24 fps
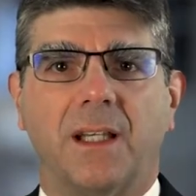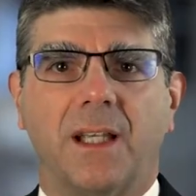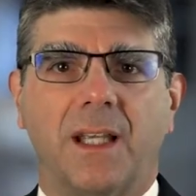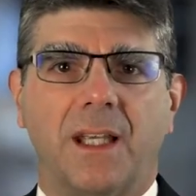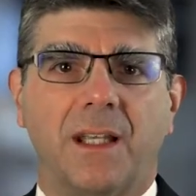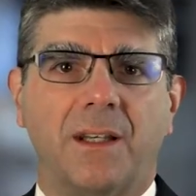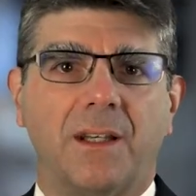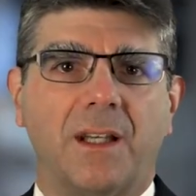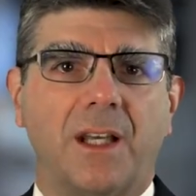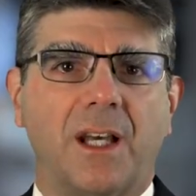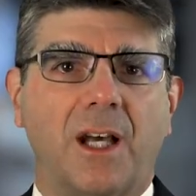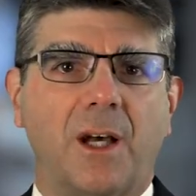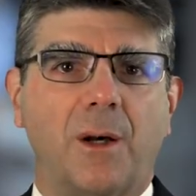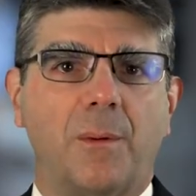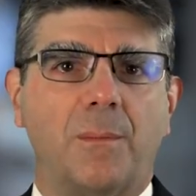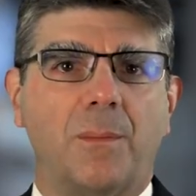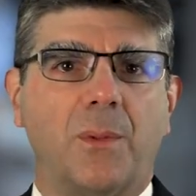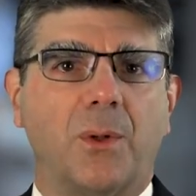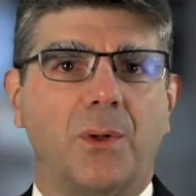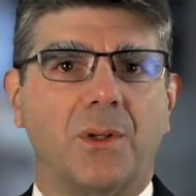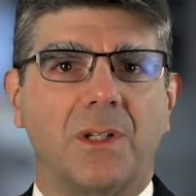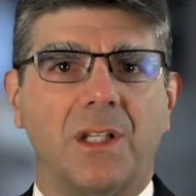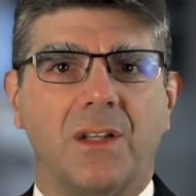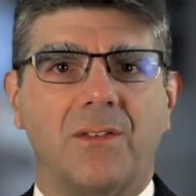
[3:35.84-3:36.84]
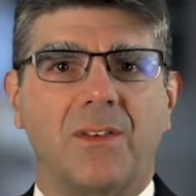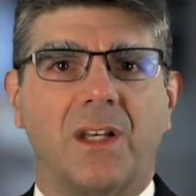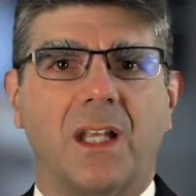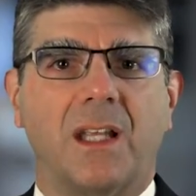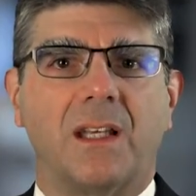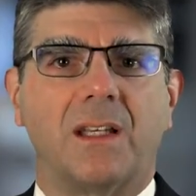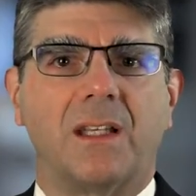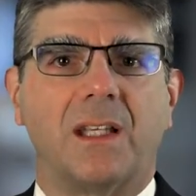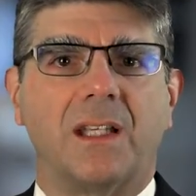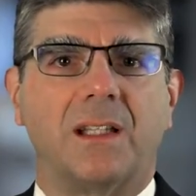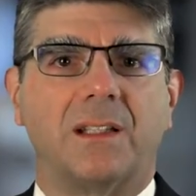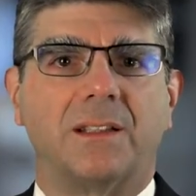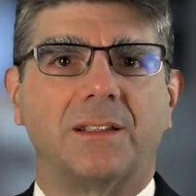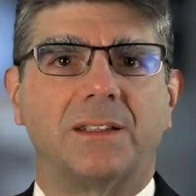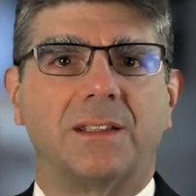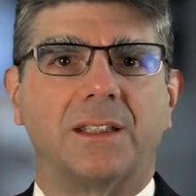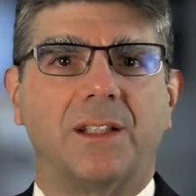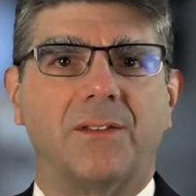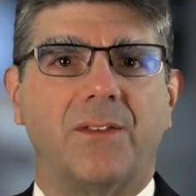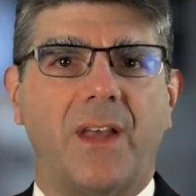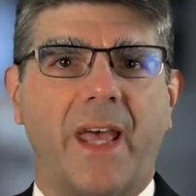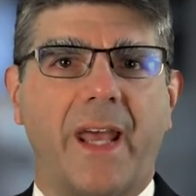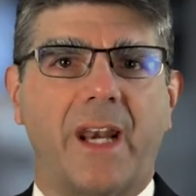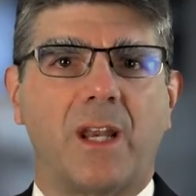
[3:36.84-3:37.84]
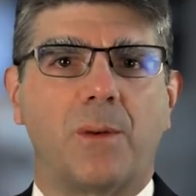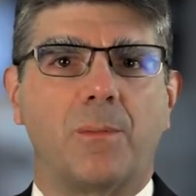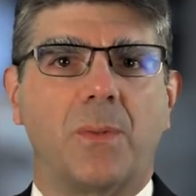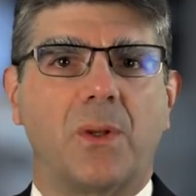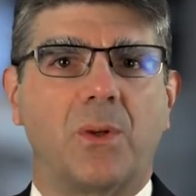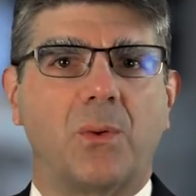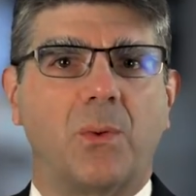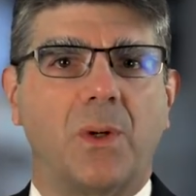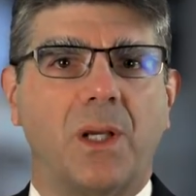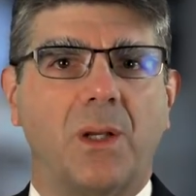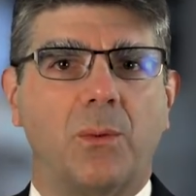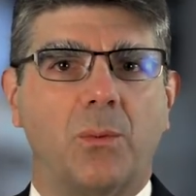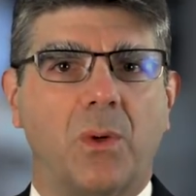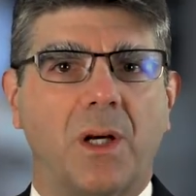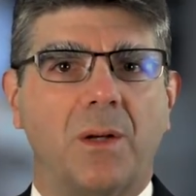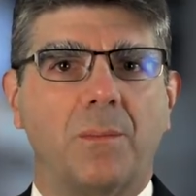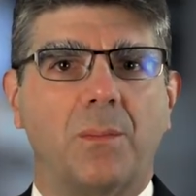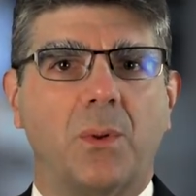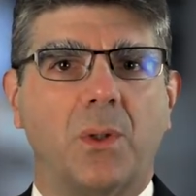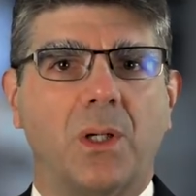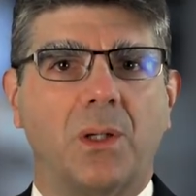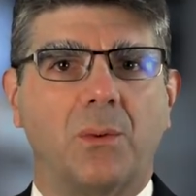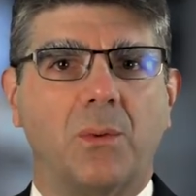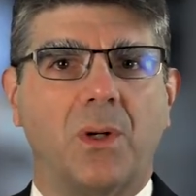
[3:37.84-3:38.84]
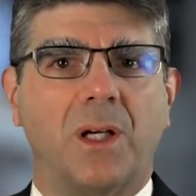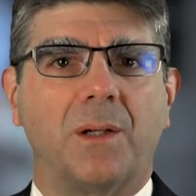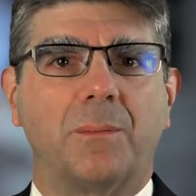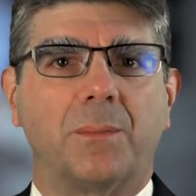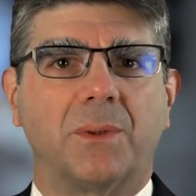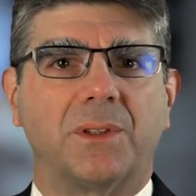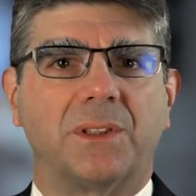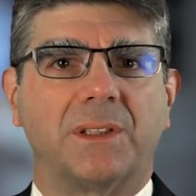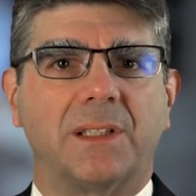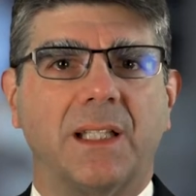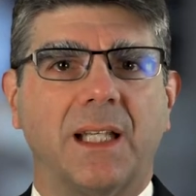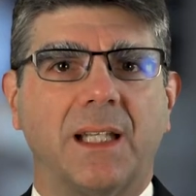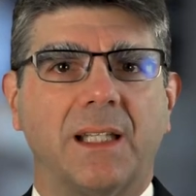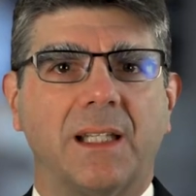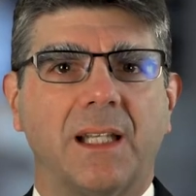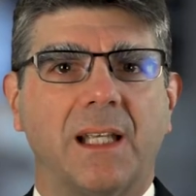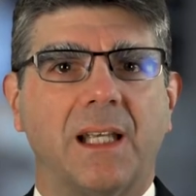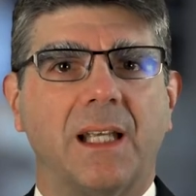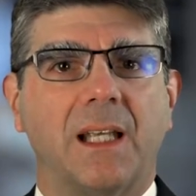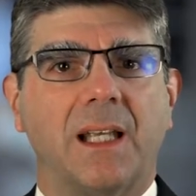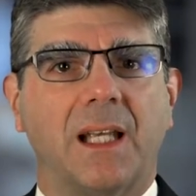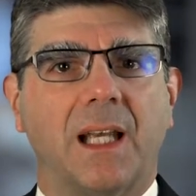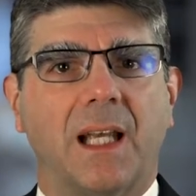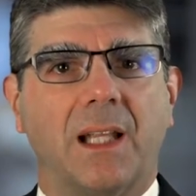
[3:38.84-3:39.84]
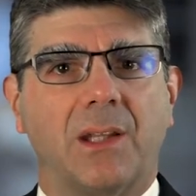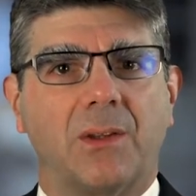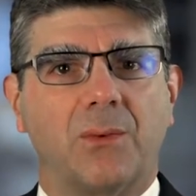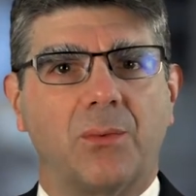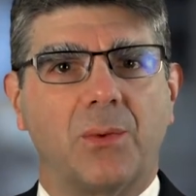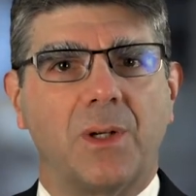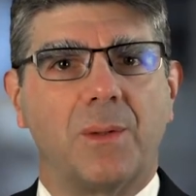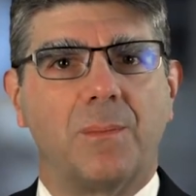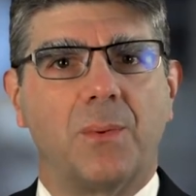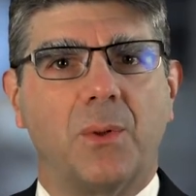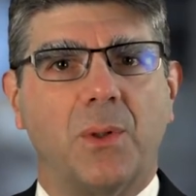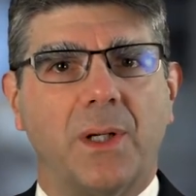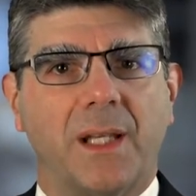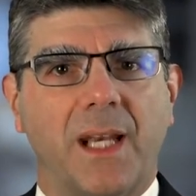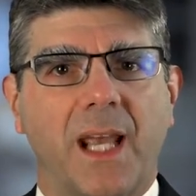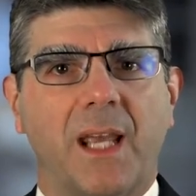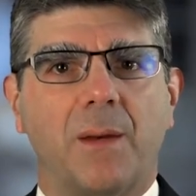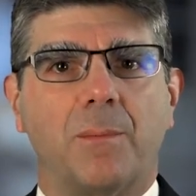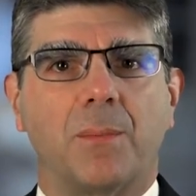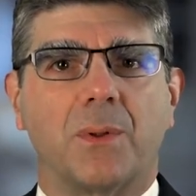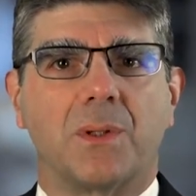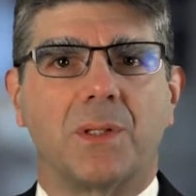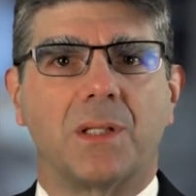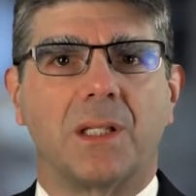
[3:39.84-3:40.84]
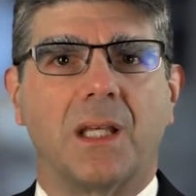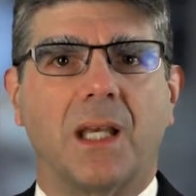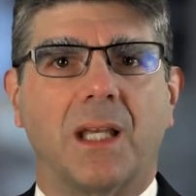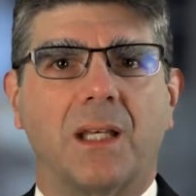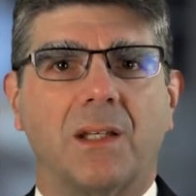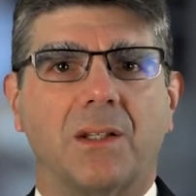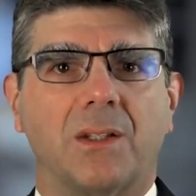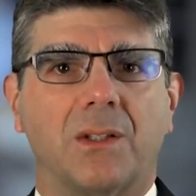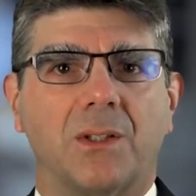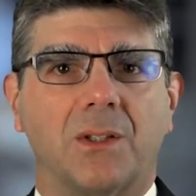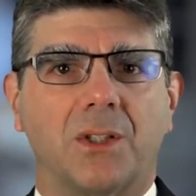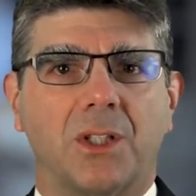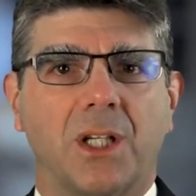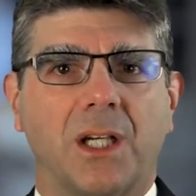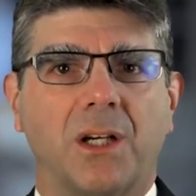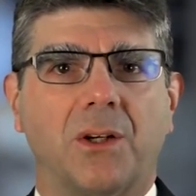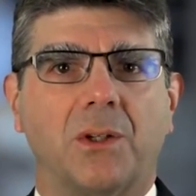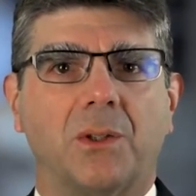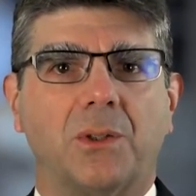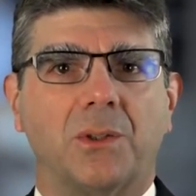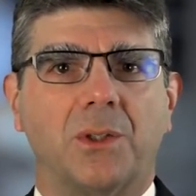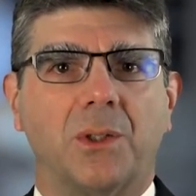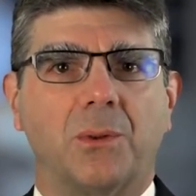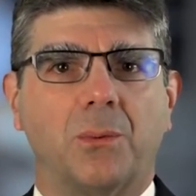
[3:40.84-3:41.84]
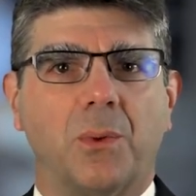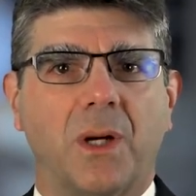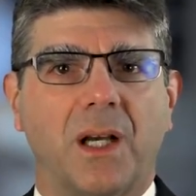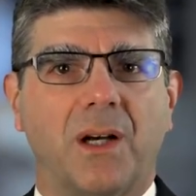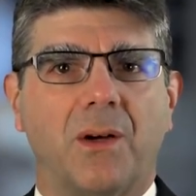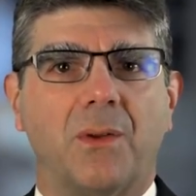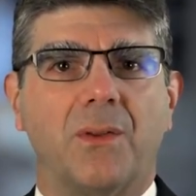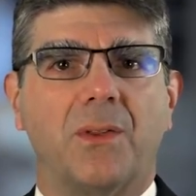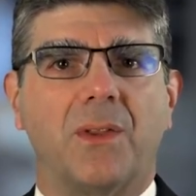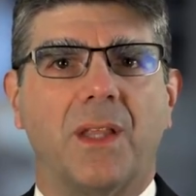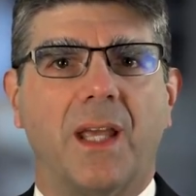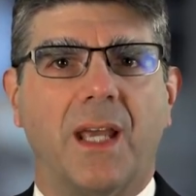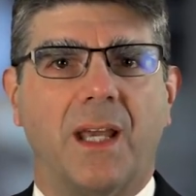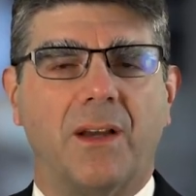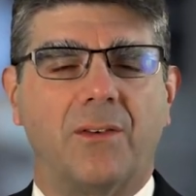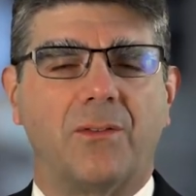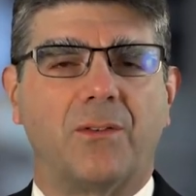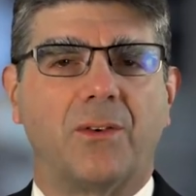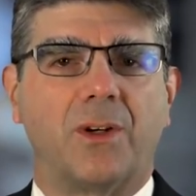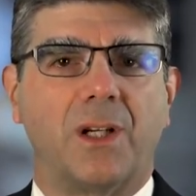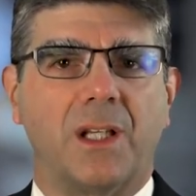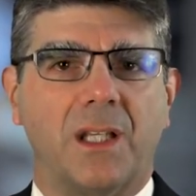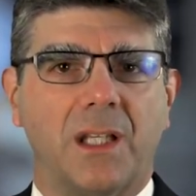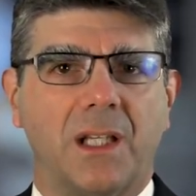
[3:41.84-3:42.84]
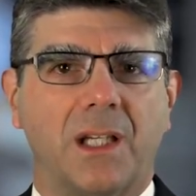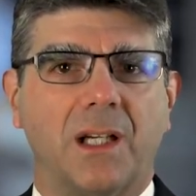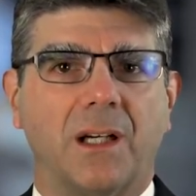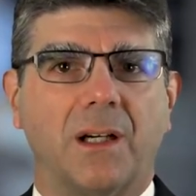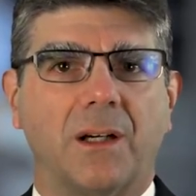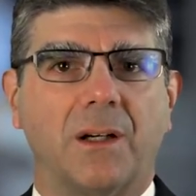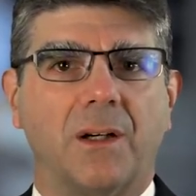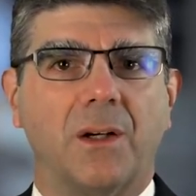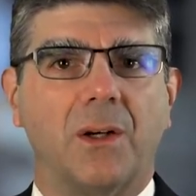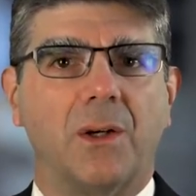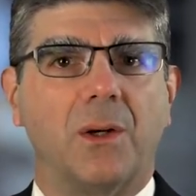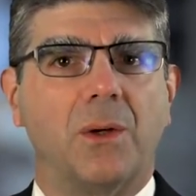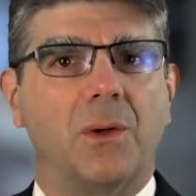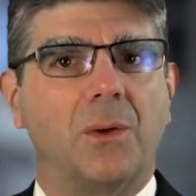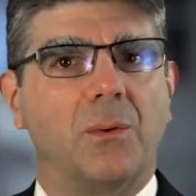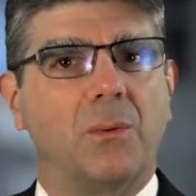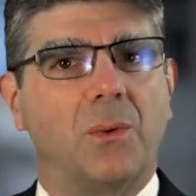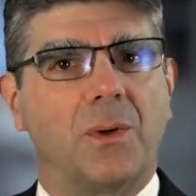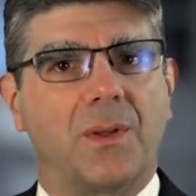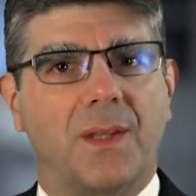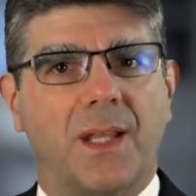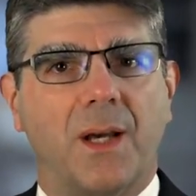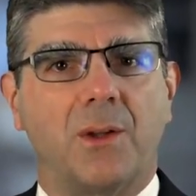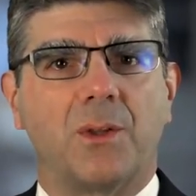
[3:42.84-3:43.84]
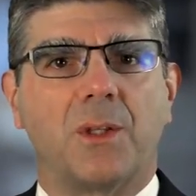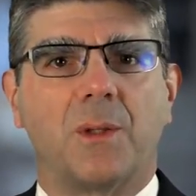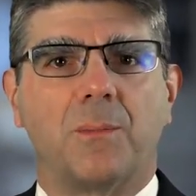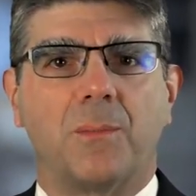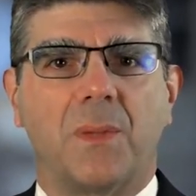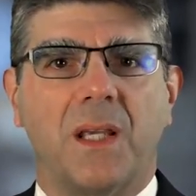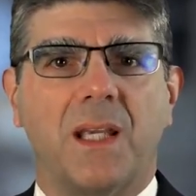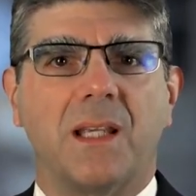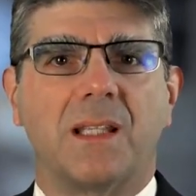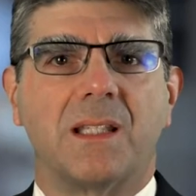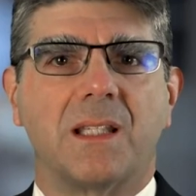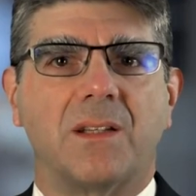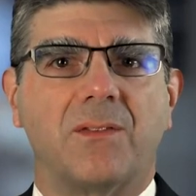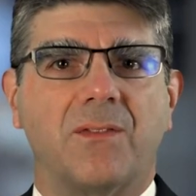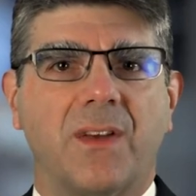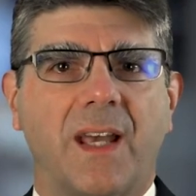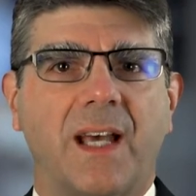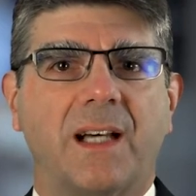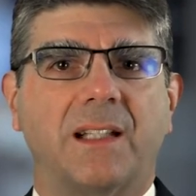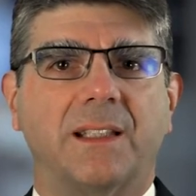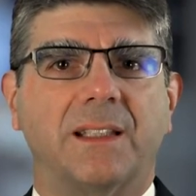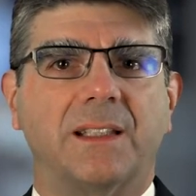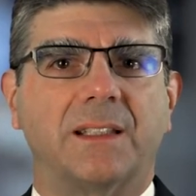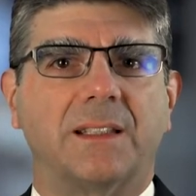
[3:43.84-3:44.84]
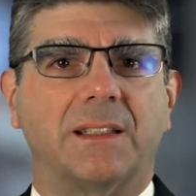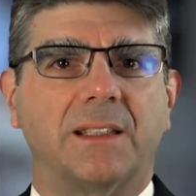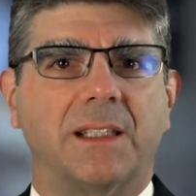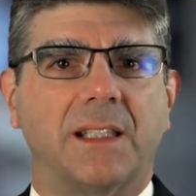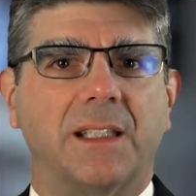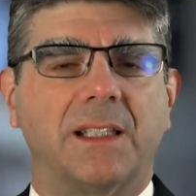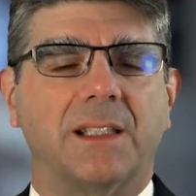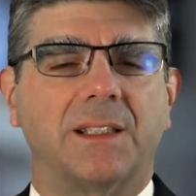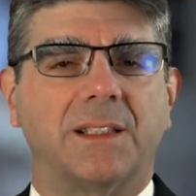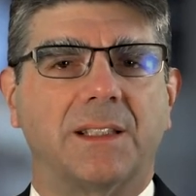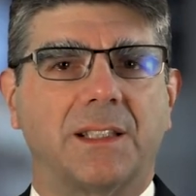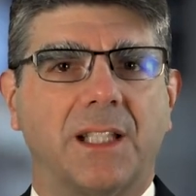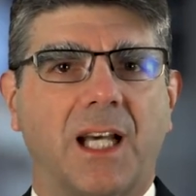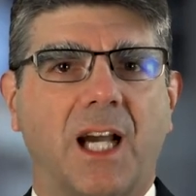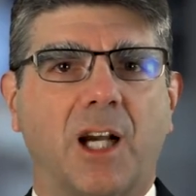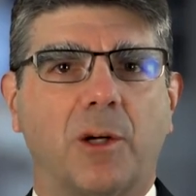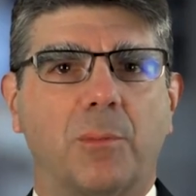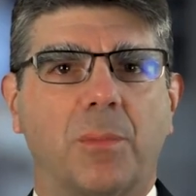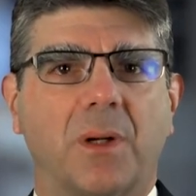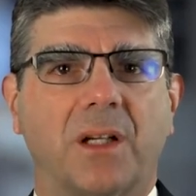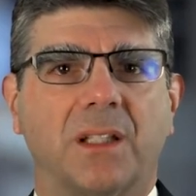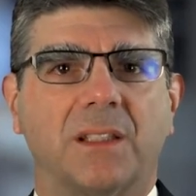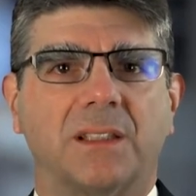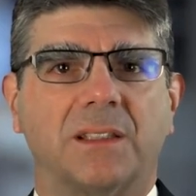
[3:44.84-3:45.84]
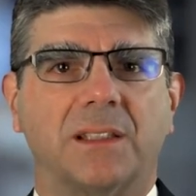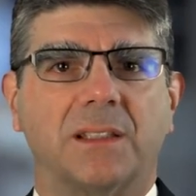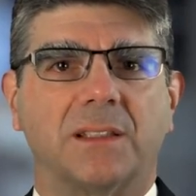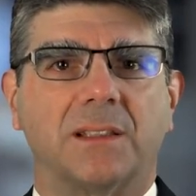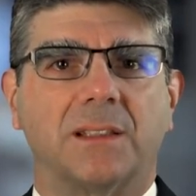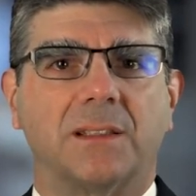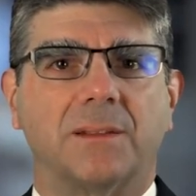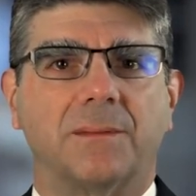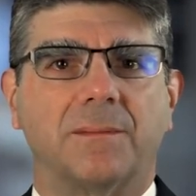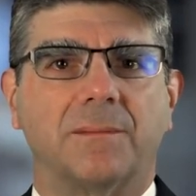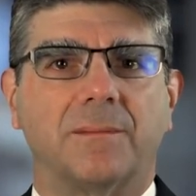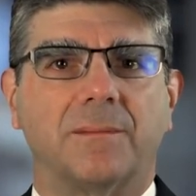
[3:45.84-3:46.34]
Income or dividend yields have added between 1.1% and 3.8% to shareholder wealth every year, without the peaks and valleys seen in stock prices.